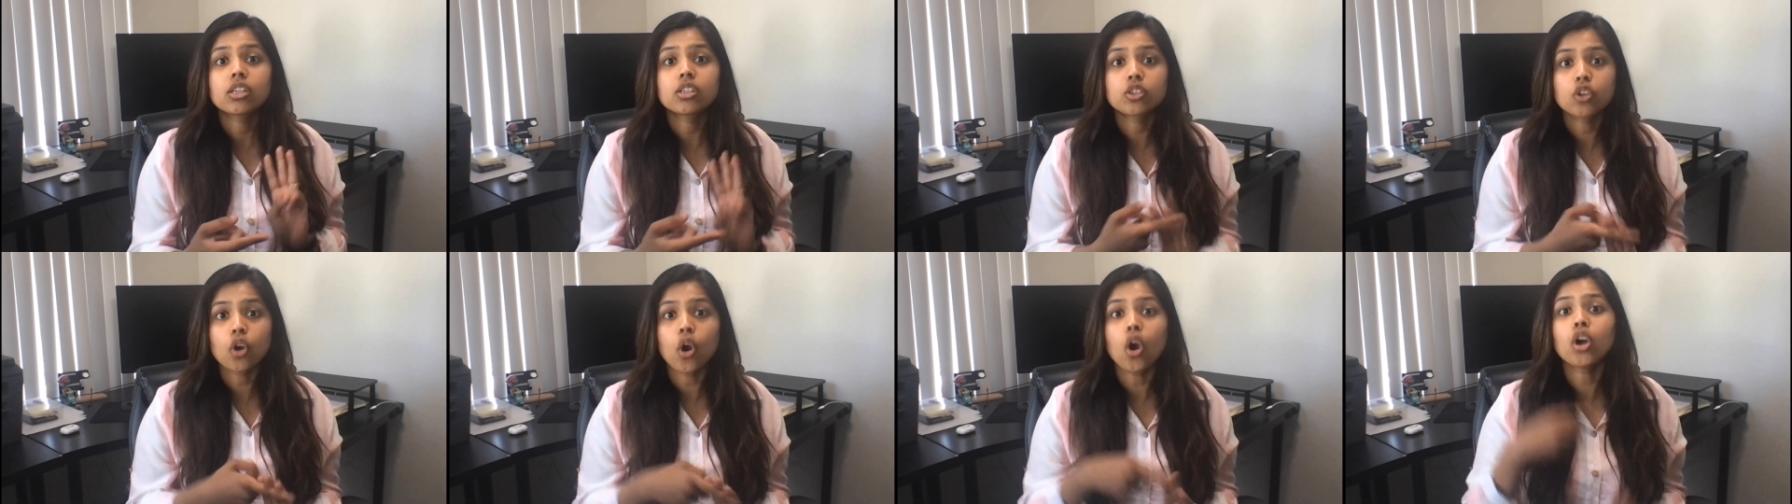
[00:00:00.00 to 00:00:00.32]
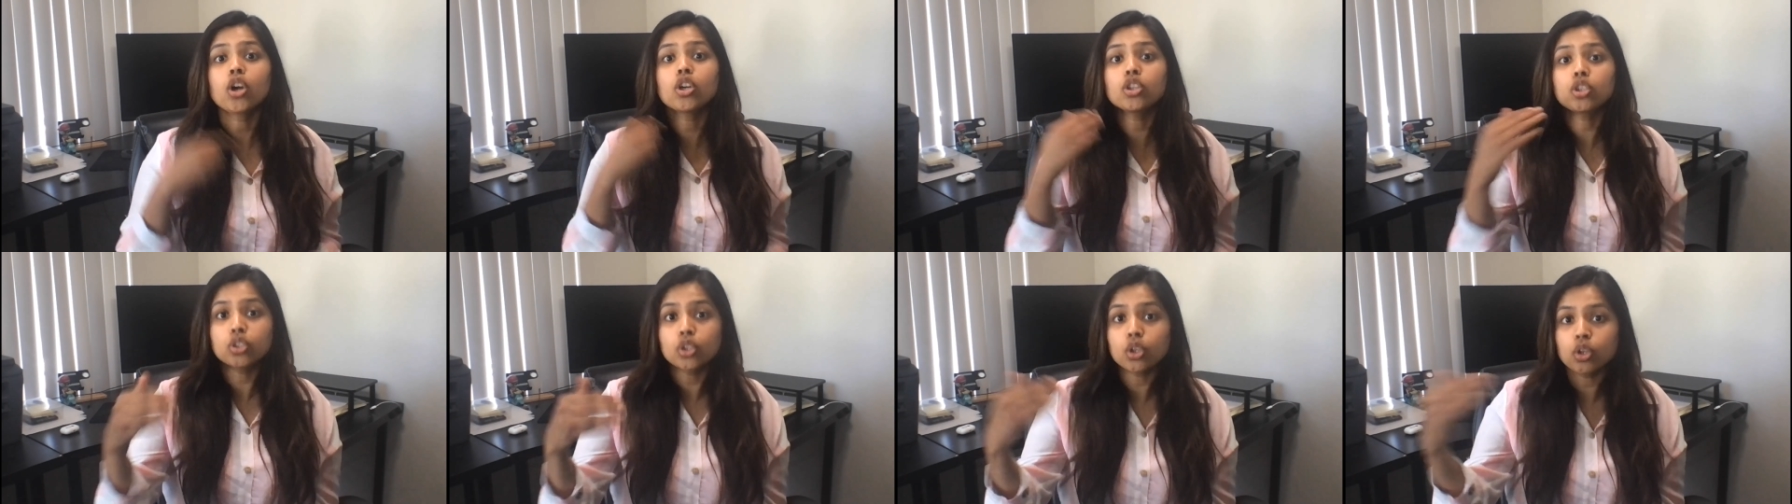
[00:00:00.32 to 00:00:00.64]

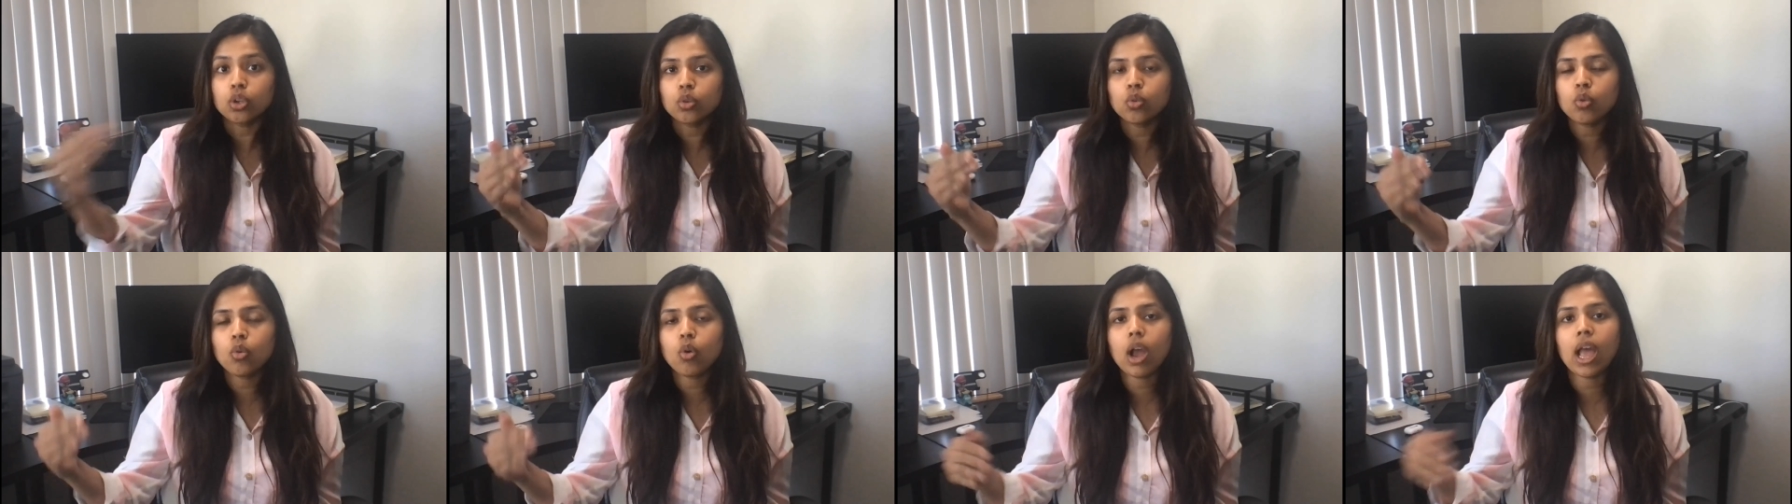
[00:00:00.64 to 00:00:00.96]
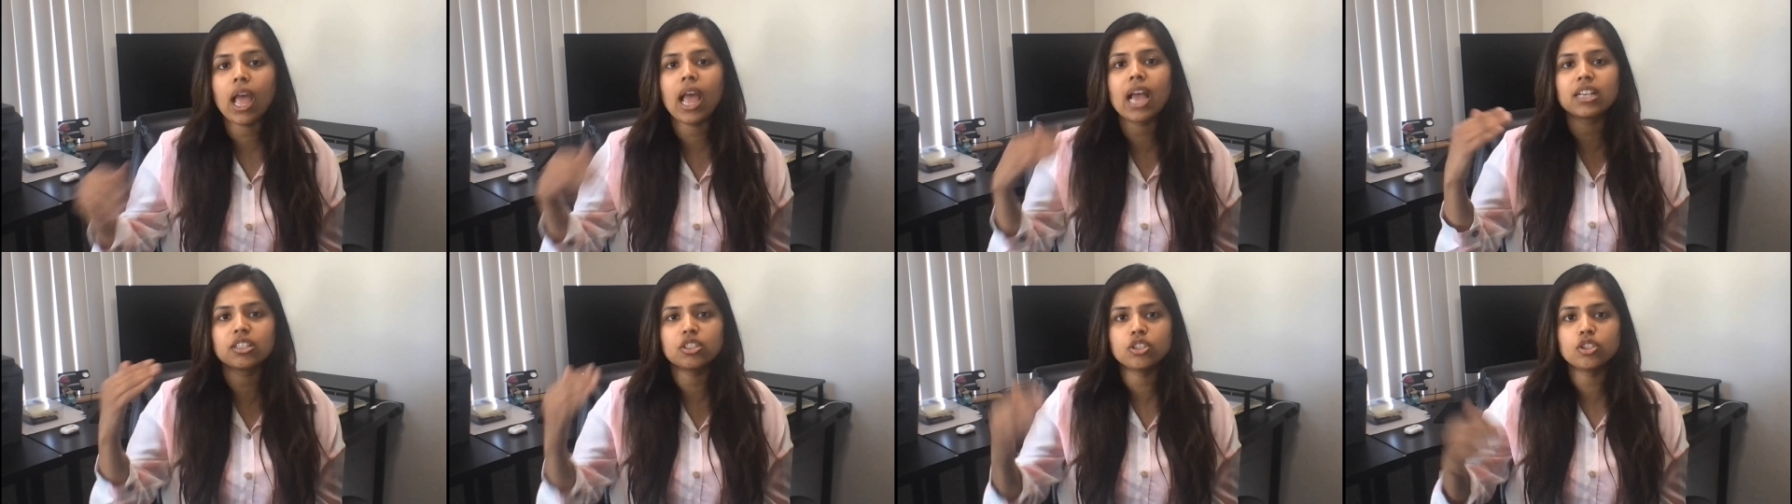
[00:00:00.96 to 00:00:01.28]
talk through
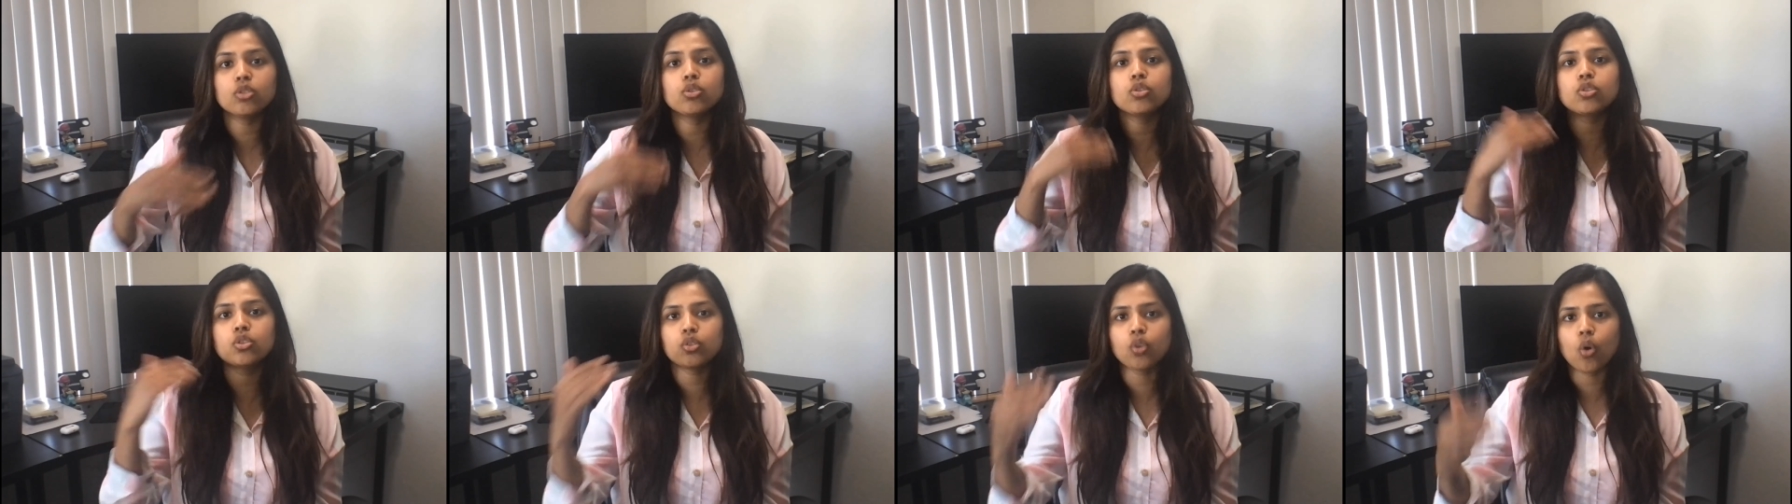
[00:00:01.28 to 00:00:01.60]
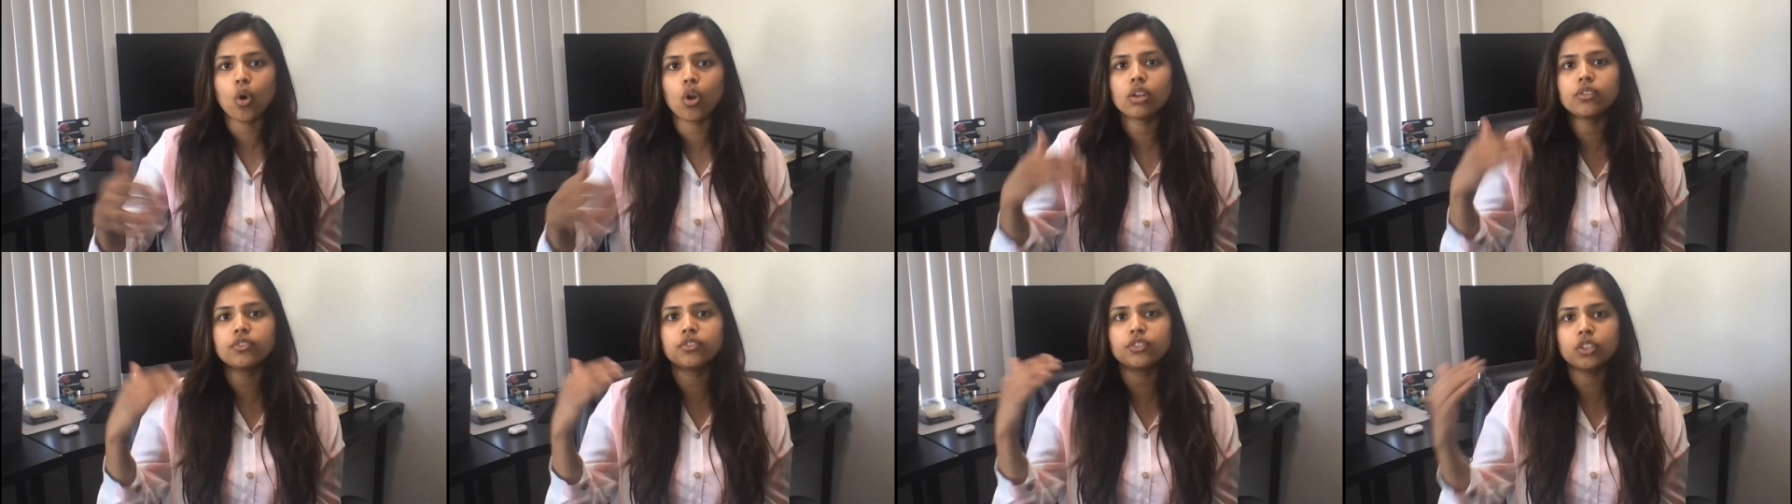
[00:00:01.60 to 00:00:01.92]
as you
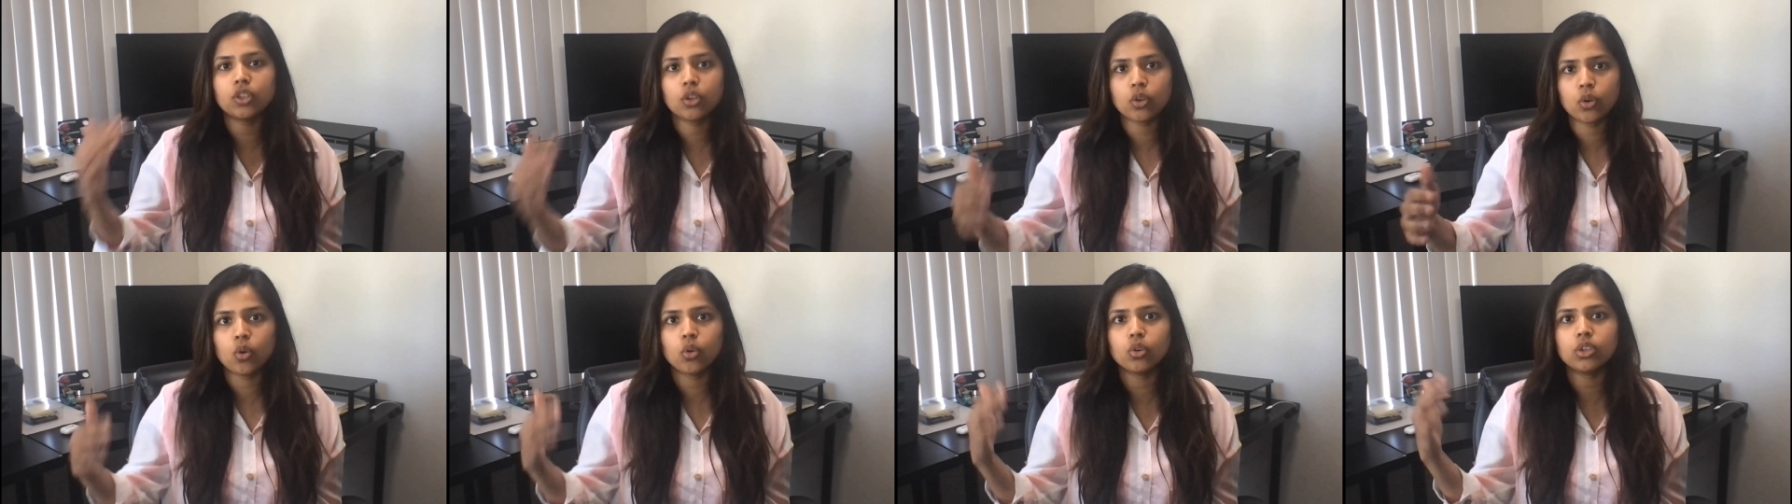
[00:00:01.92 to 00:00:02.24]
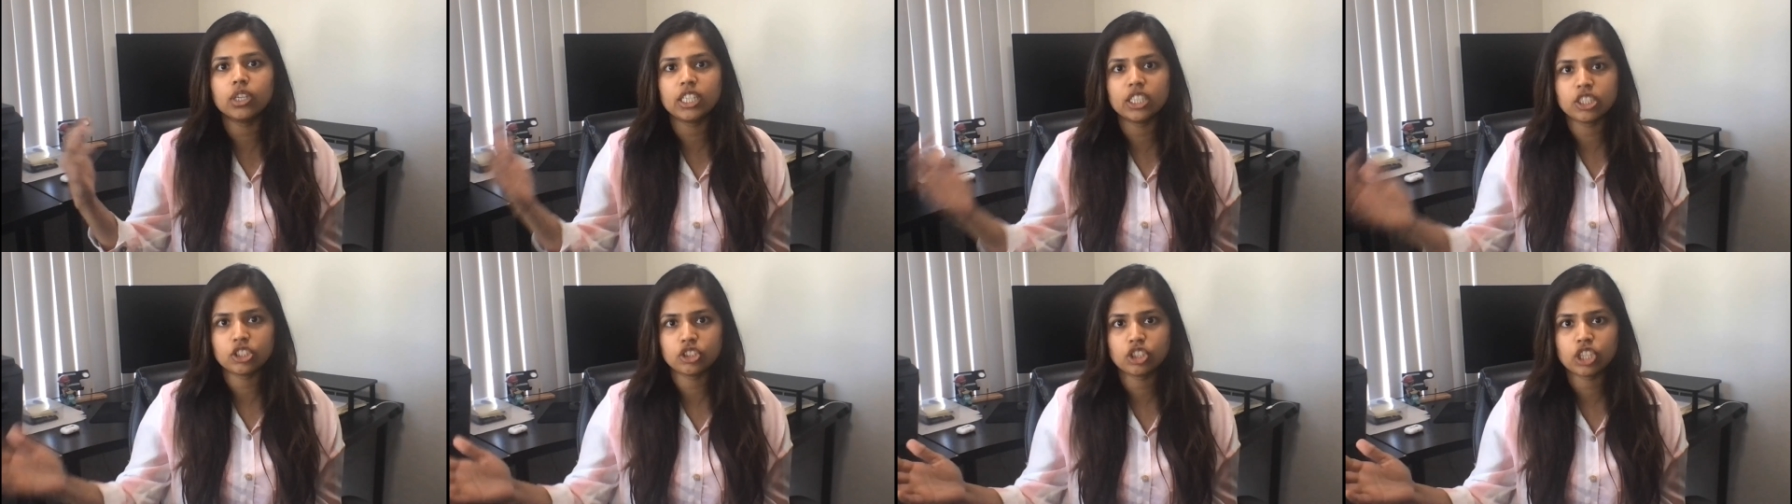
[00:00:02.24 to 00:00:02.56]
solve the
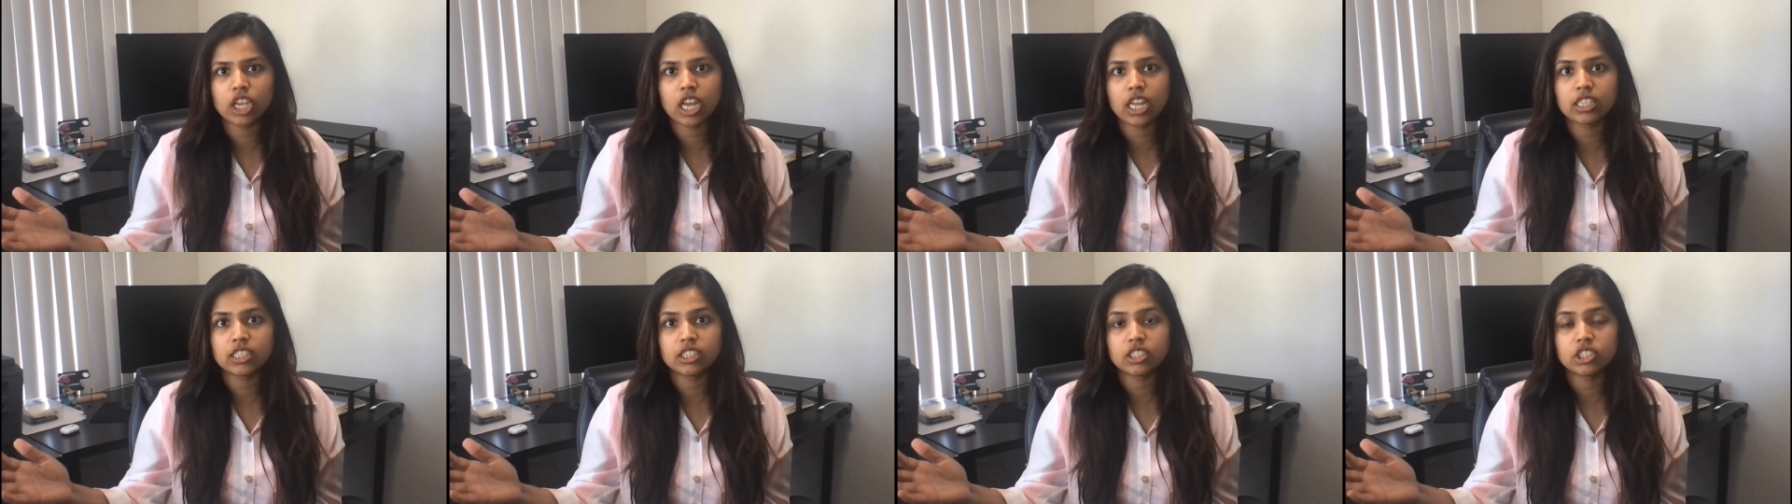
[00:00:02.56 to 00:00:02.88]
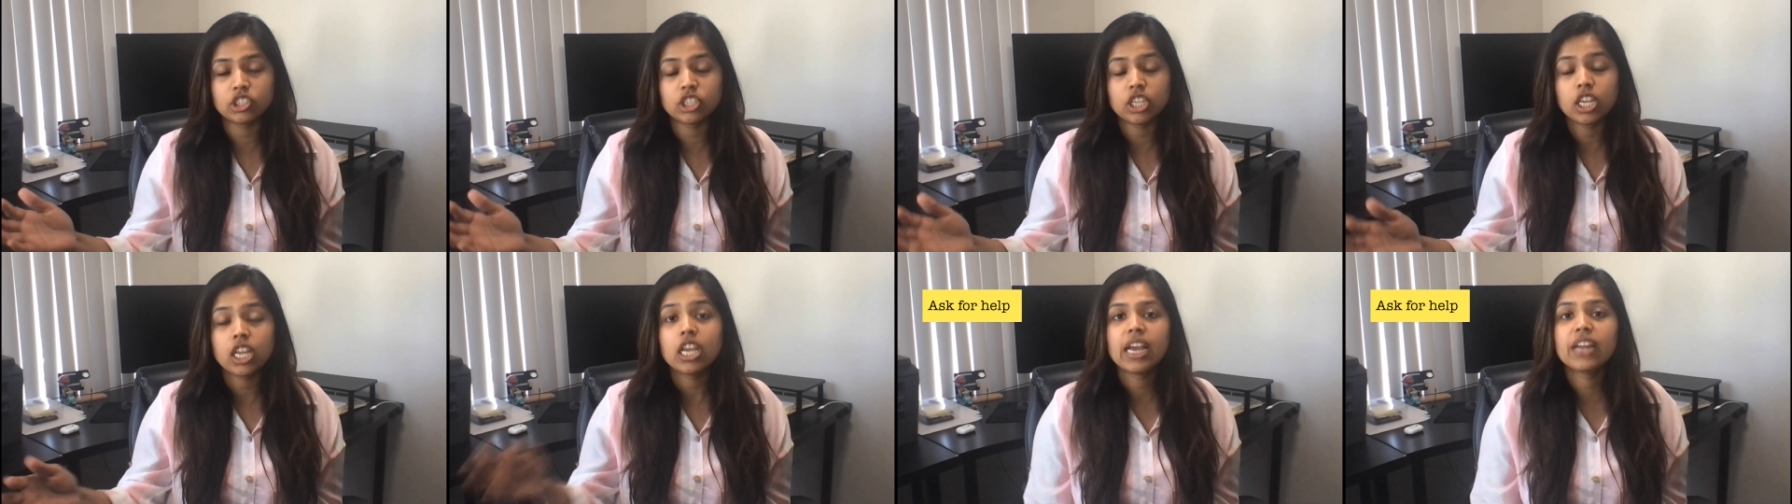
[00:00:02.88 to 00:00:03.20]
coding
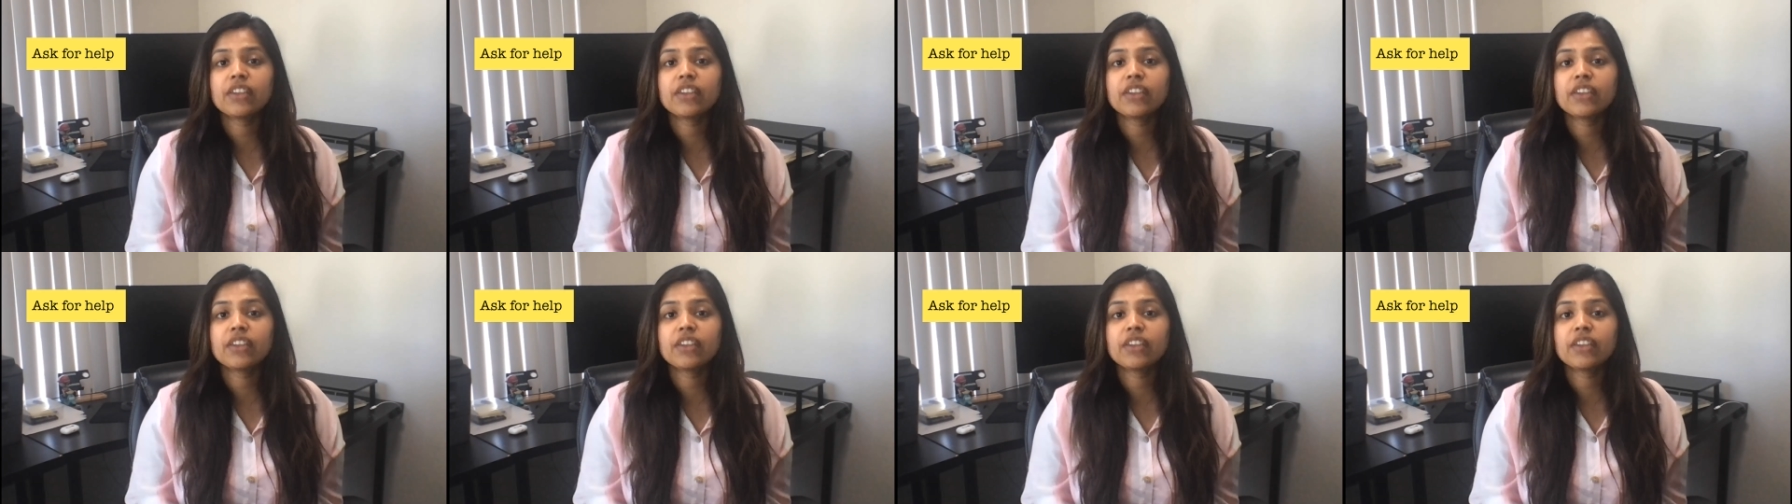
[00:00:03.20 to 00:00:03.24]
challenge